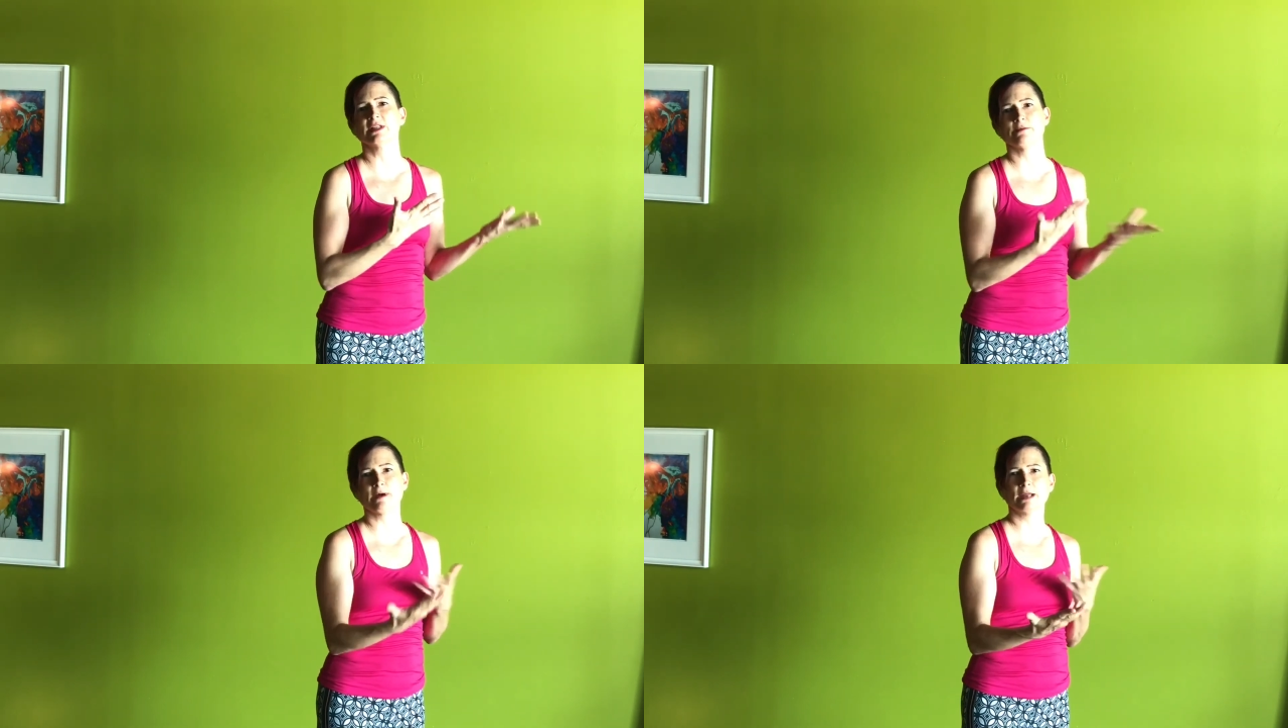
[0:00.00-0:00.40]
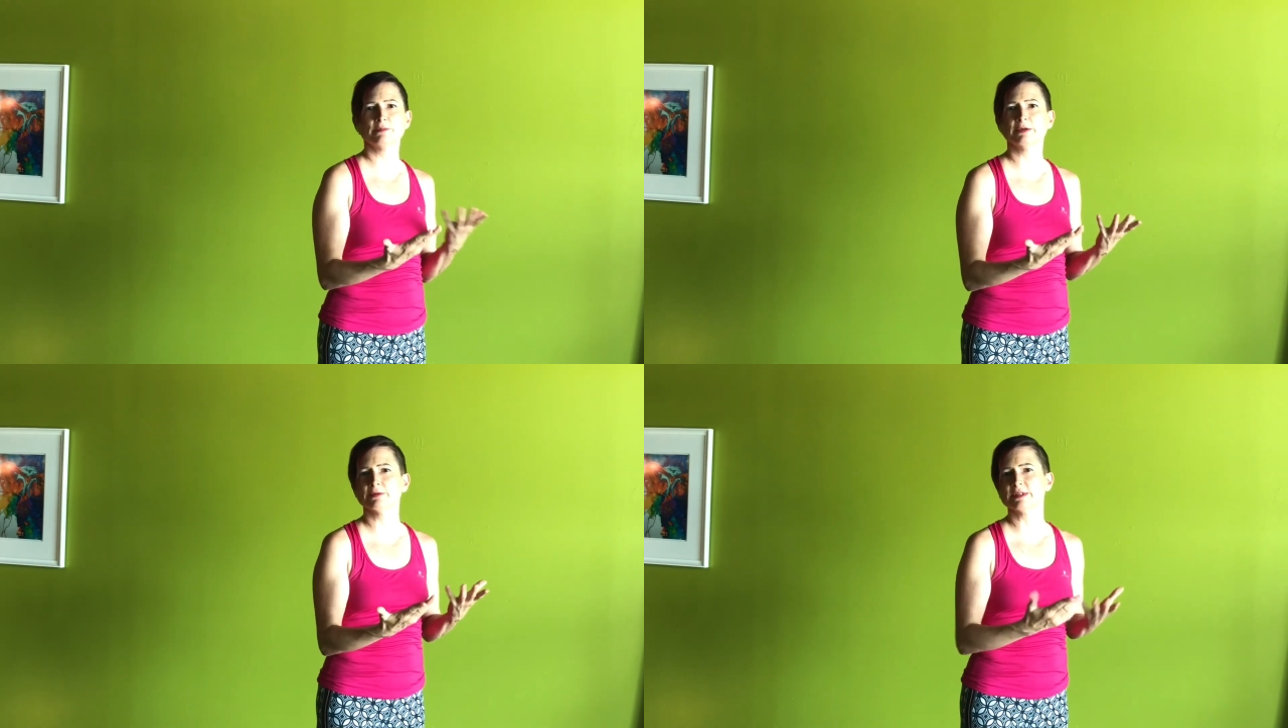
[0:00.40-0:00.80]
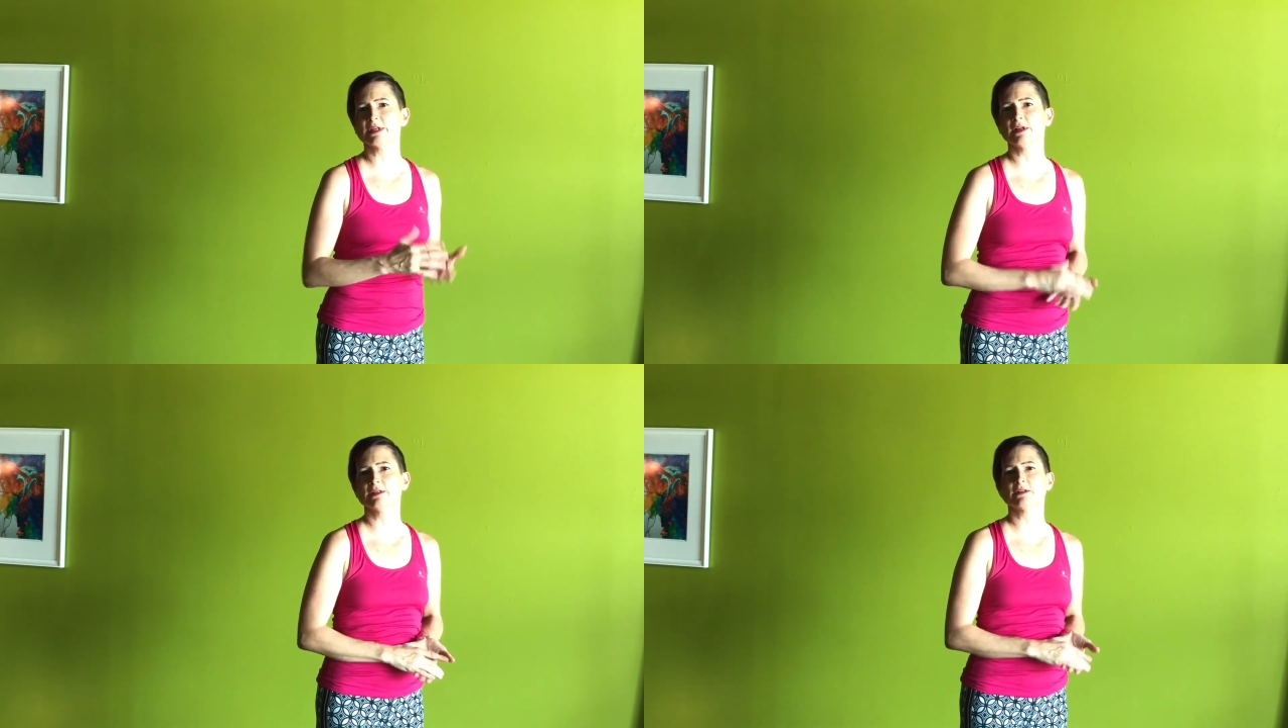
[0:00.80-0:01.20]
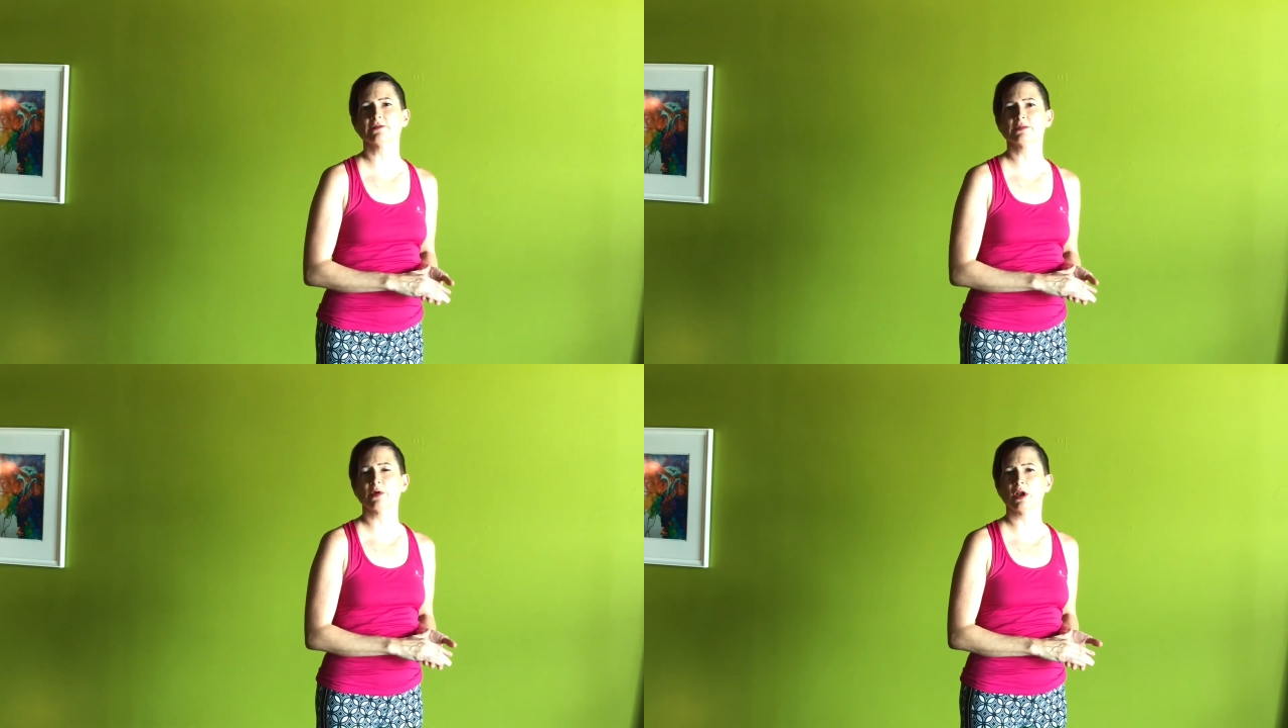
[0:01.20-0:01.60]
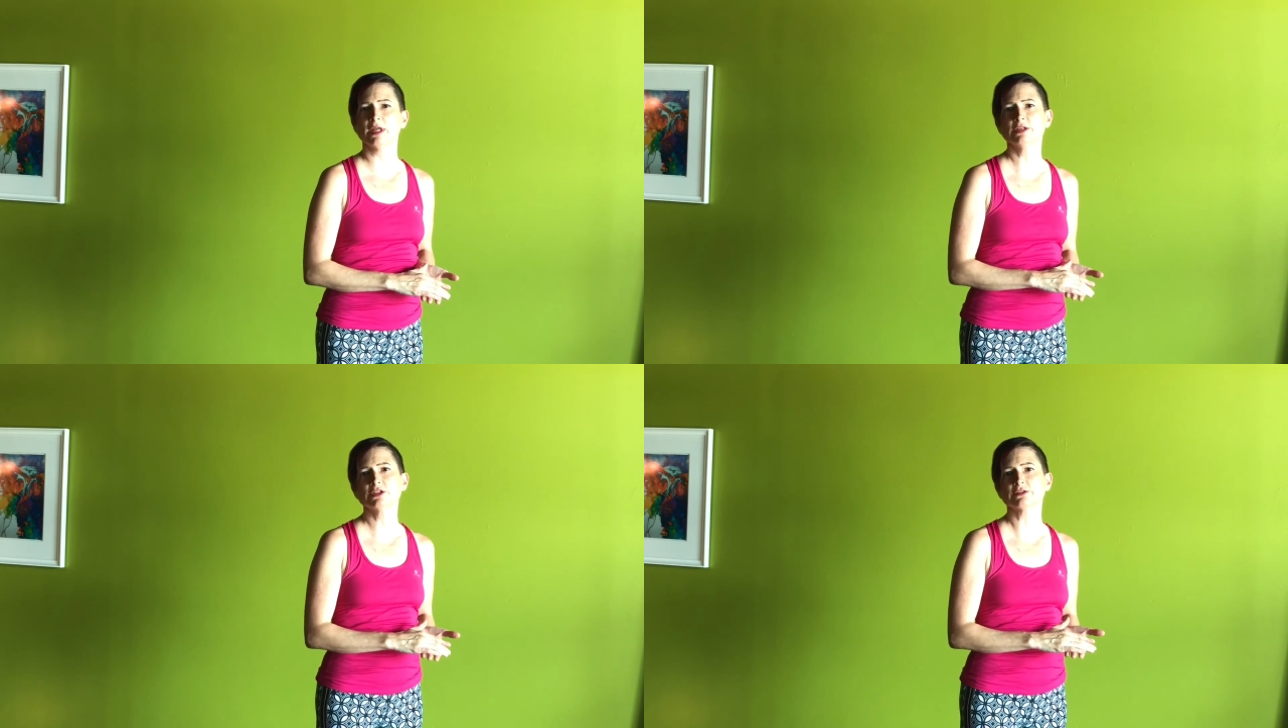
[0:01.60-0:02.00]
there might be results of small
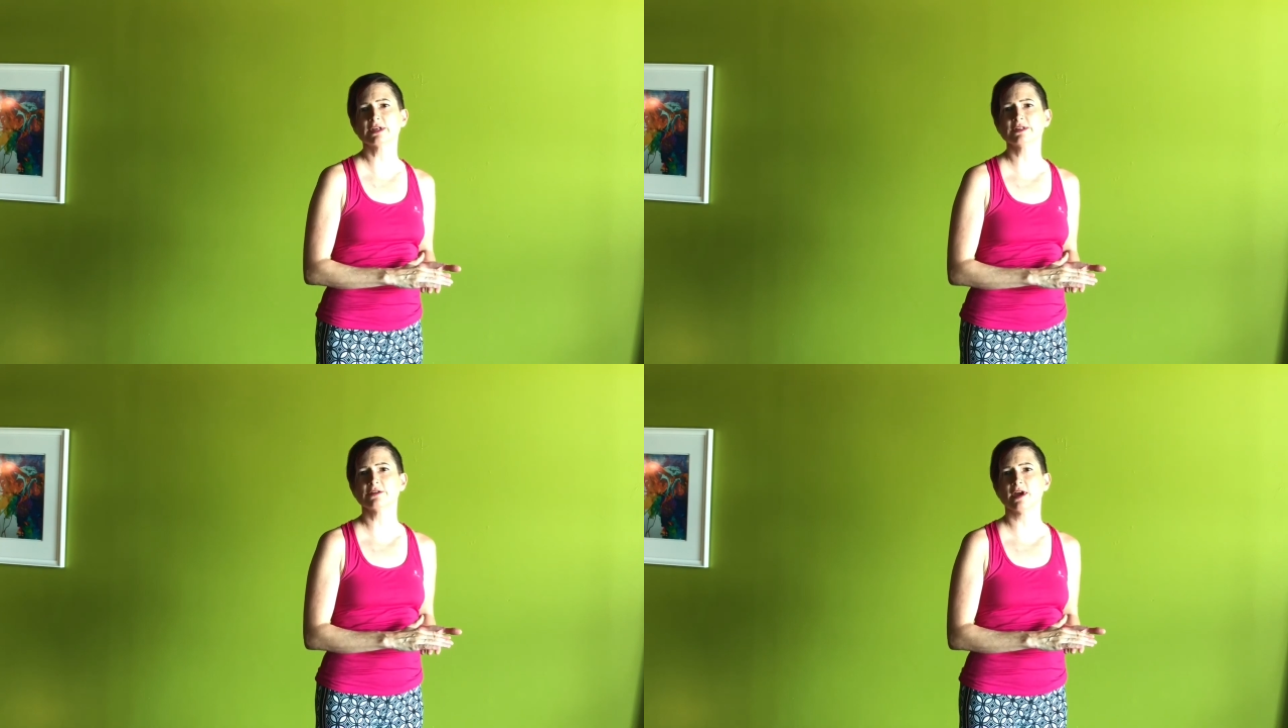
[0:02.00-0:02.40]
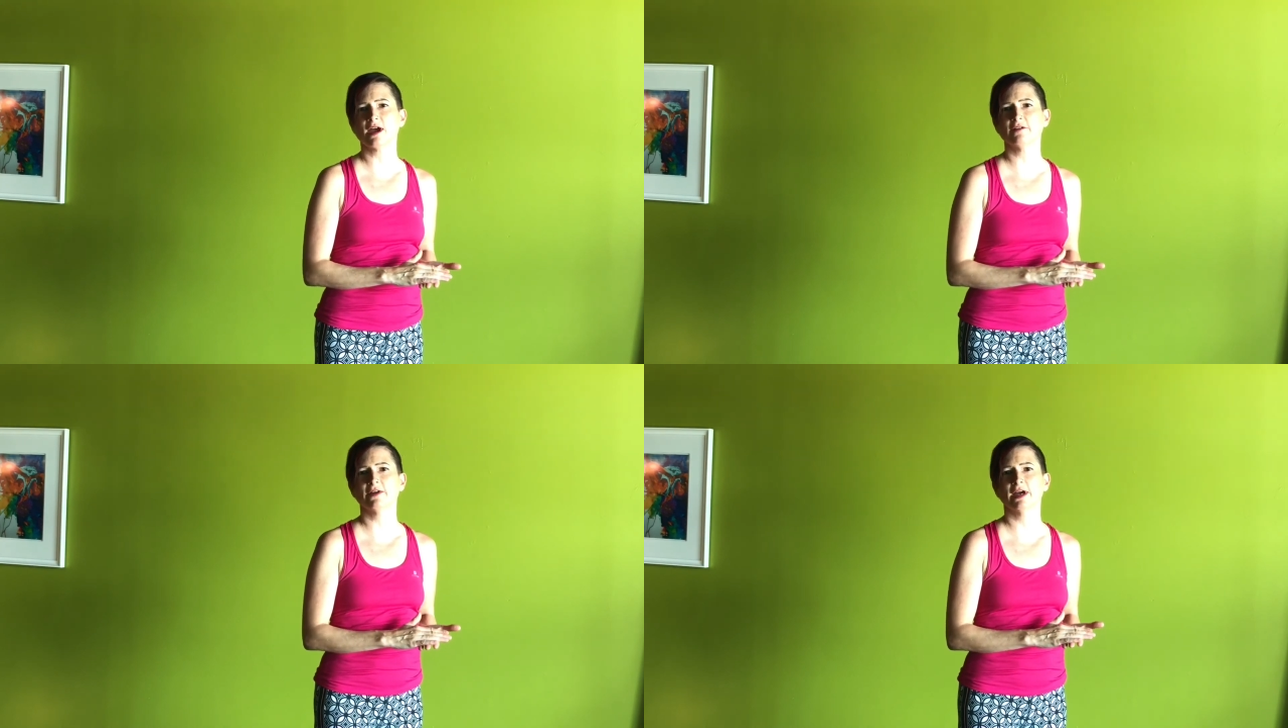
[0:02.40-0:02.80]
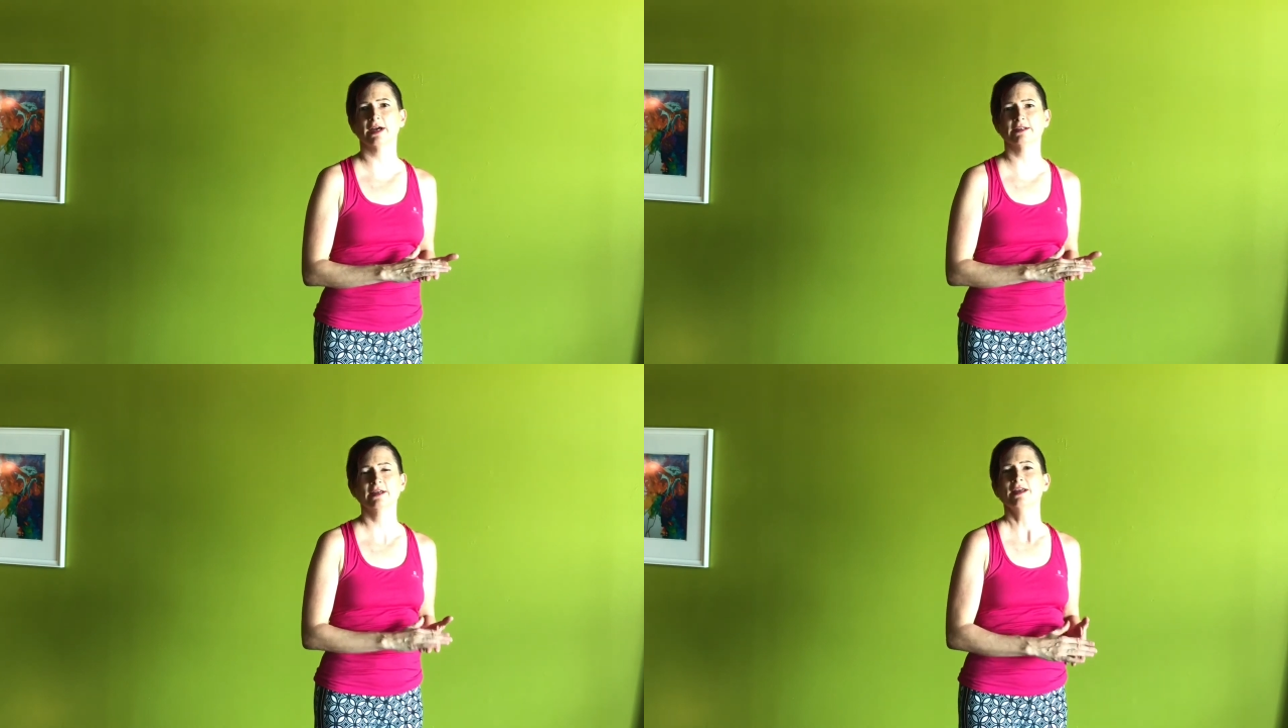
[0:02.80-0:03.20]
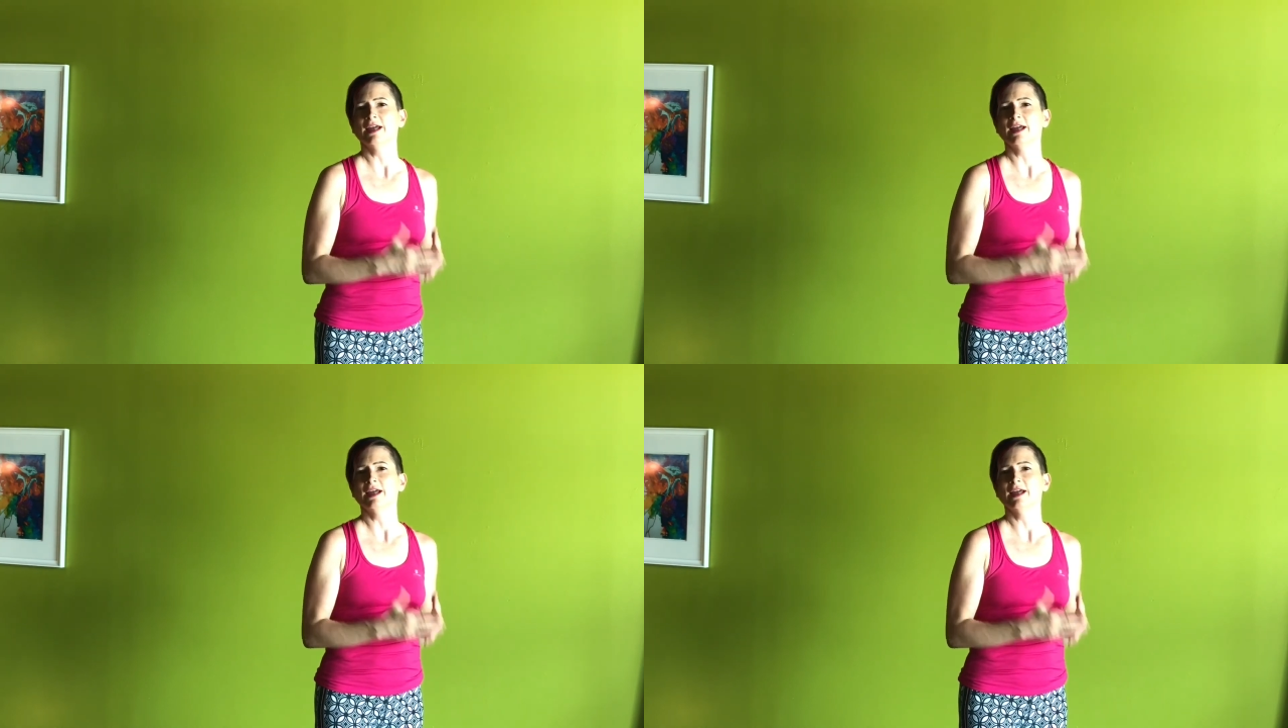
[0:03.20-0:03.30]
injuries you have had,